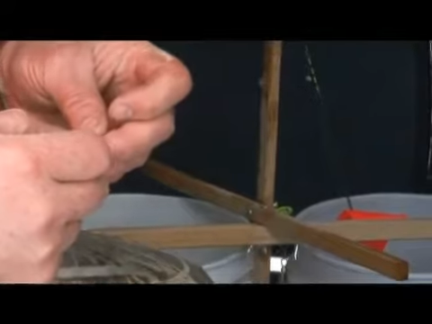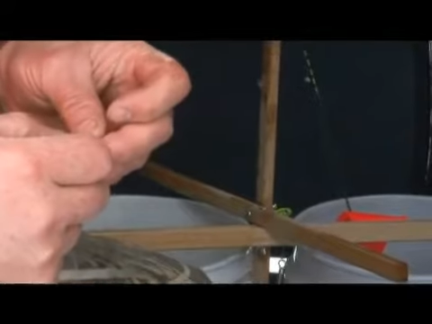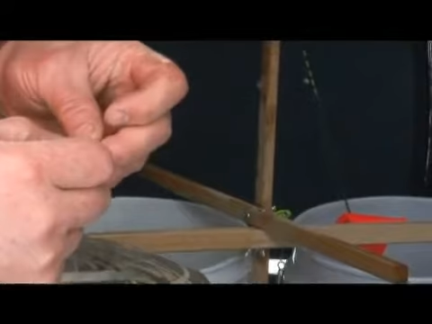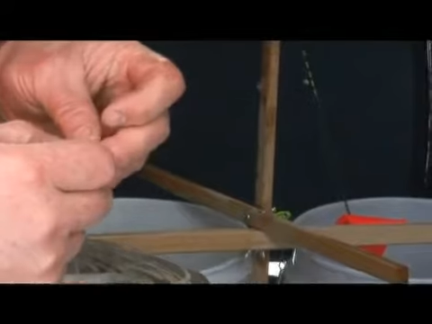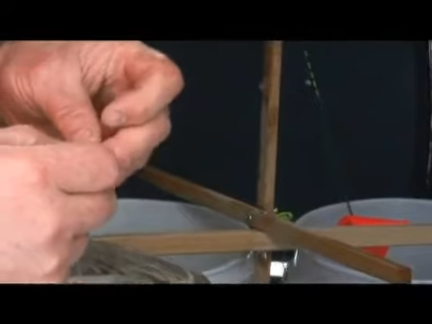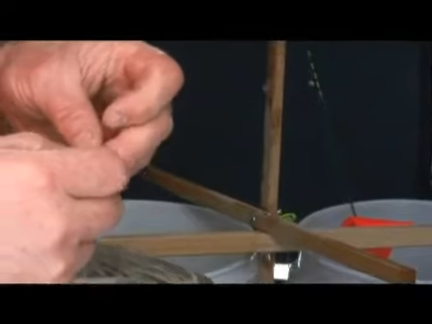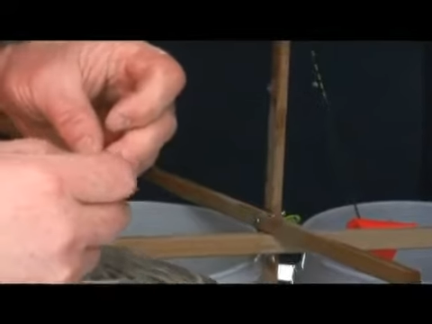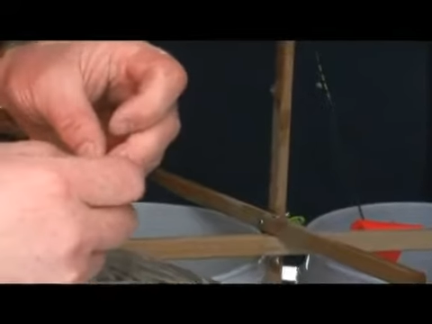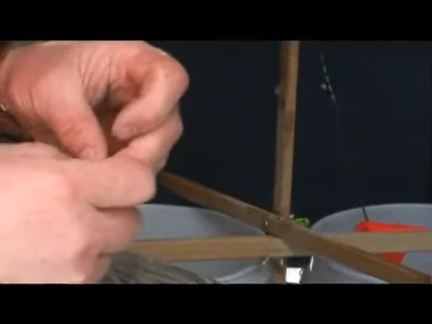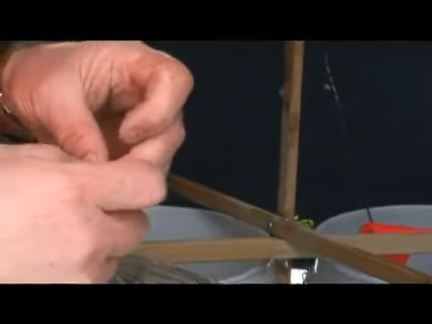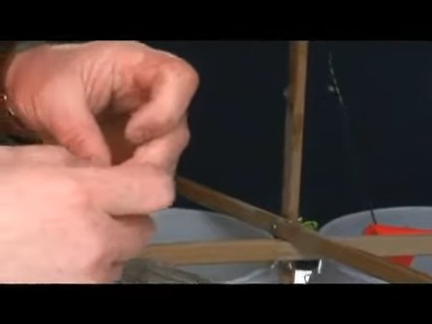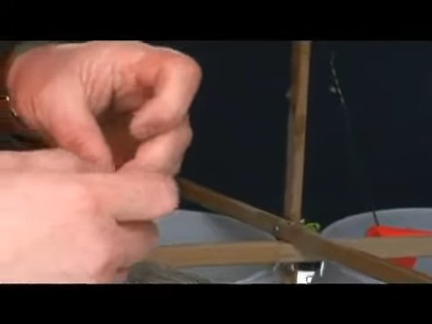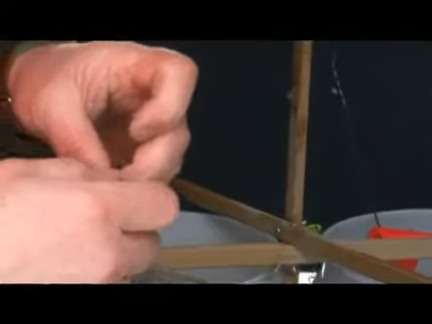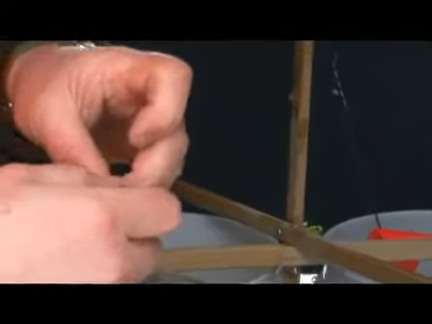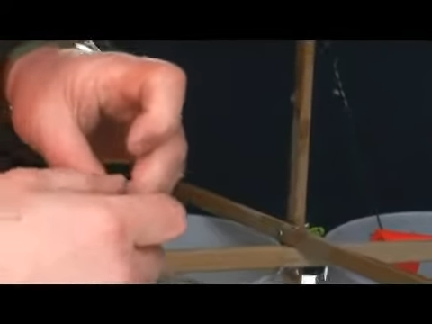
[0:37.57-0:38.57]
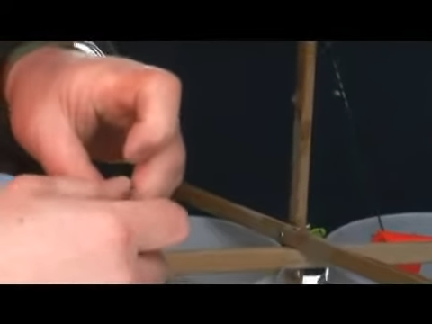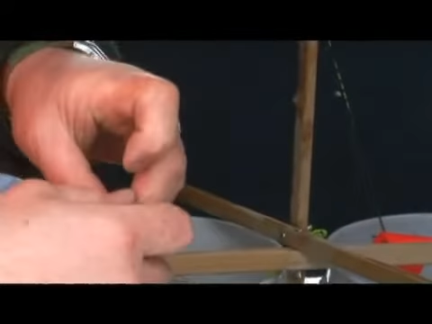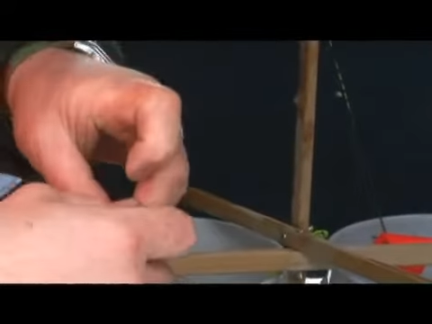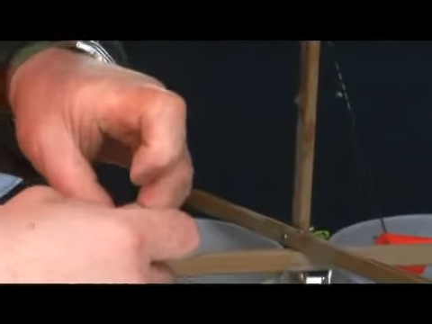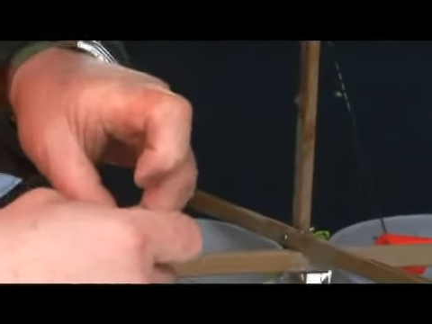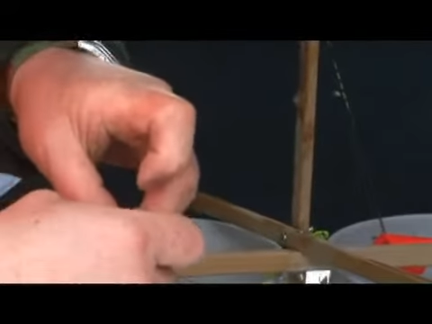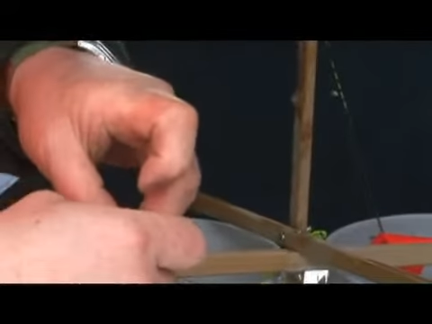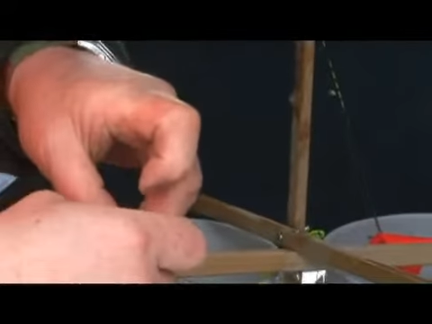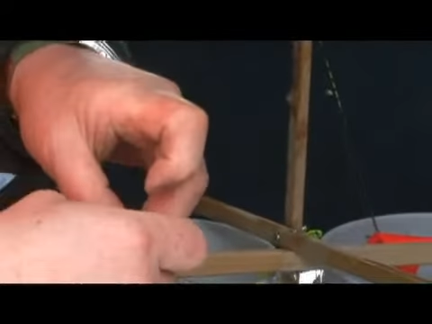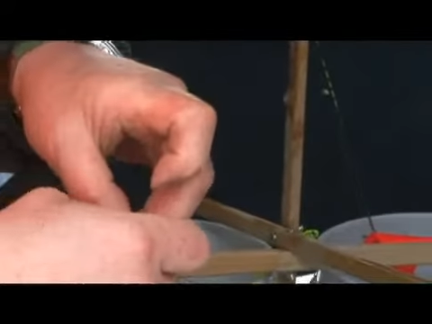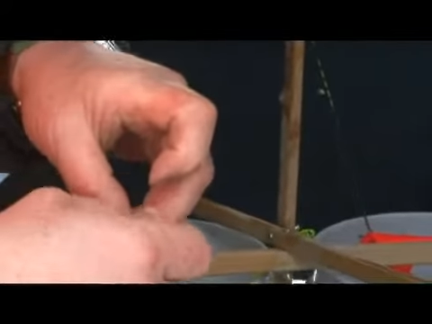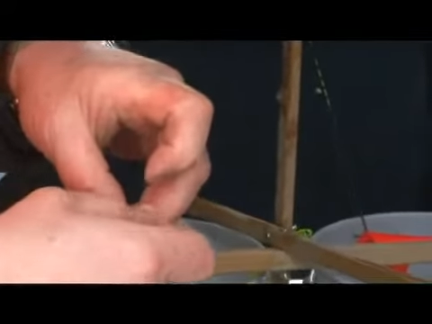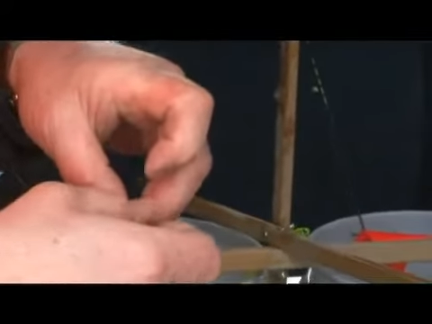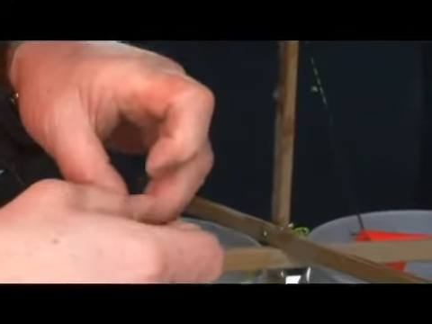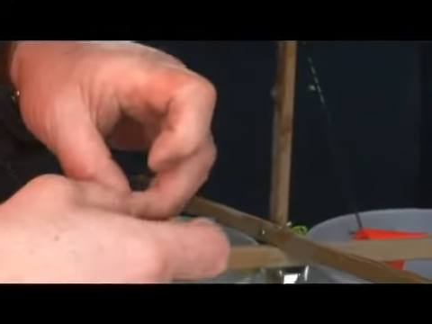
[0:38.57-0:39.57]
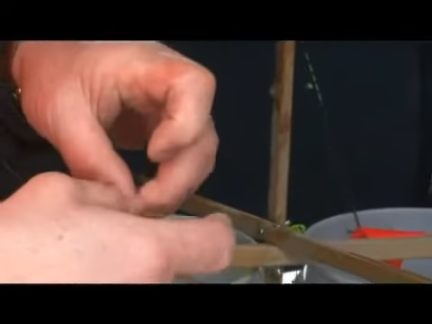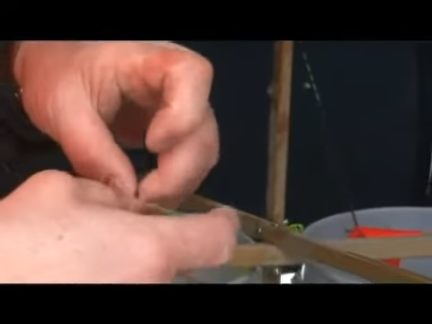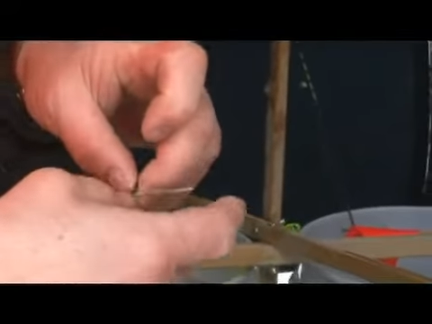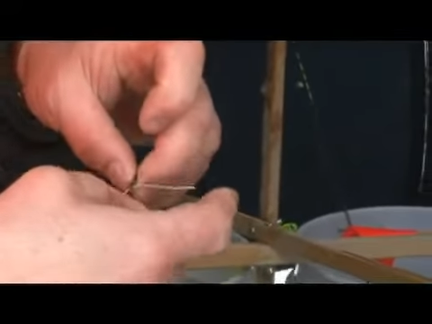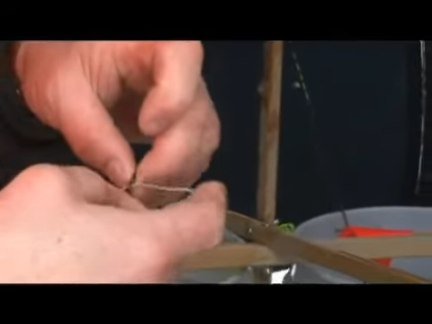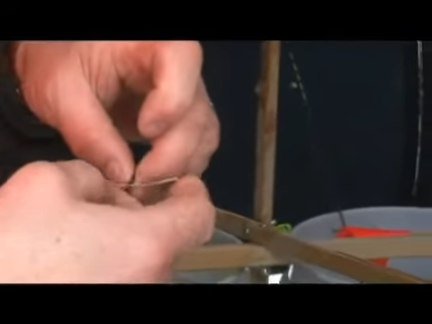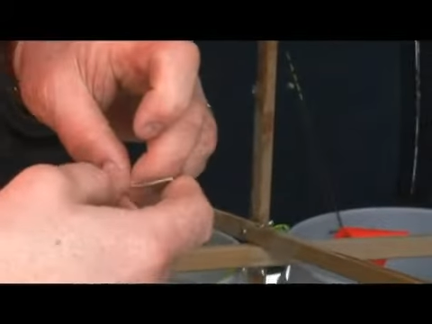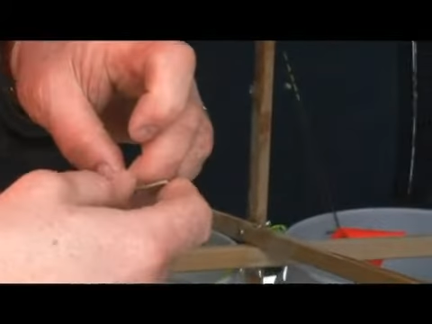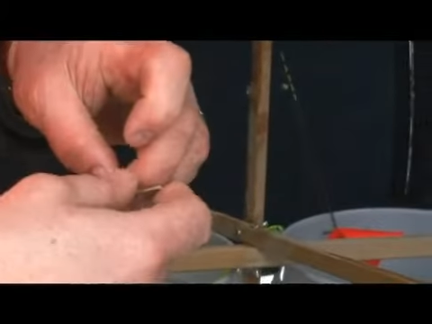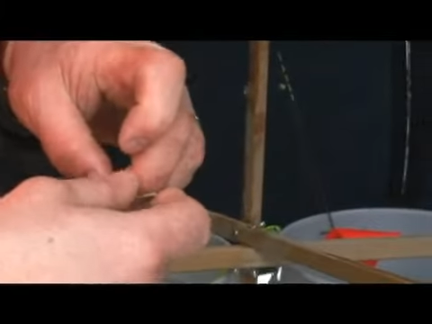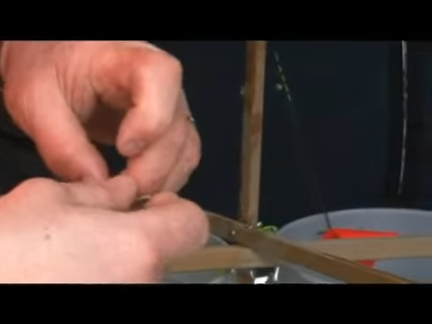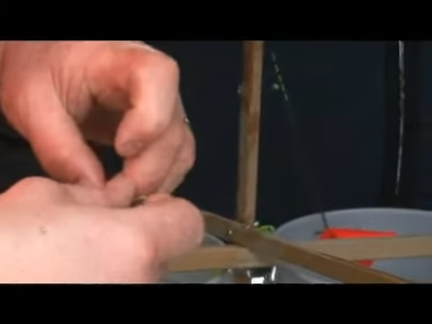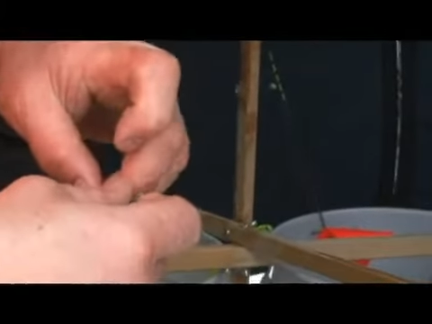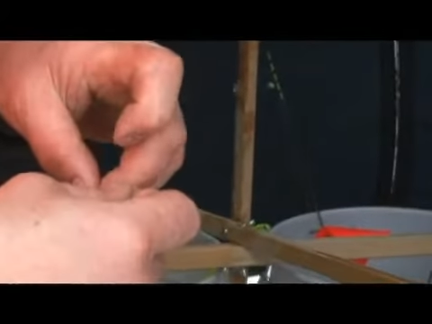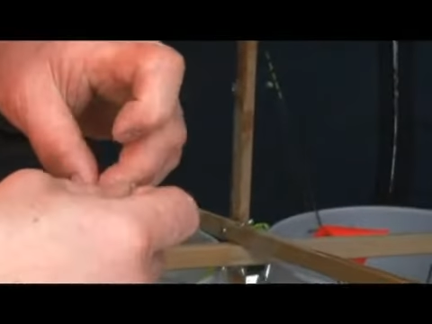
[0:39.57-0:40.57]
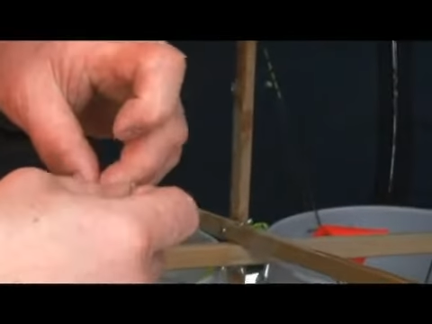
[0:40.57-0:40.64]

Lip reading: [unreadable: no face in view]